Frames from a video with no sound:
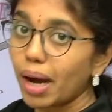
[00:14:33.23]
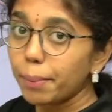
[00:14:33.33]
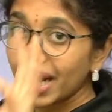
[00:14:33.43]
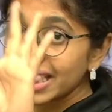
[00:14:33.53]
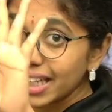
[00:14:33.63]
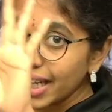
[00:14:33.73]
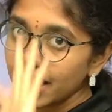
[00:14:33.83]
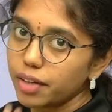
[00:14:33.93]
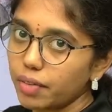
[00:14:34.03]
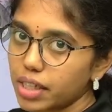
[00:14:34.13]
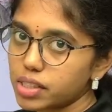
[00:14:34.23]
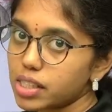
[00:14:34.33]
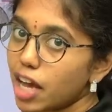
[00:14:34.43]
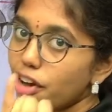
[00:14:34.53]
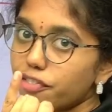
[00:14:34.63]
by 3 events.
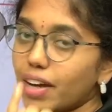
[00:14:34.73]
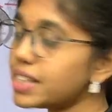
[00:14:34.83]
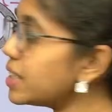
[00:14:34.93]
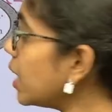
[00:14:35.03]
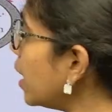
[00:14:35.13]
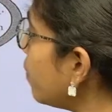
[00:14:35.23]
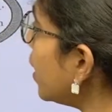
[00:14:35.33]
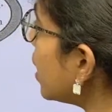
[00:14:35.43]
First event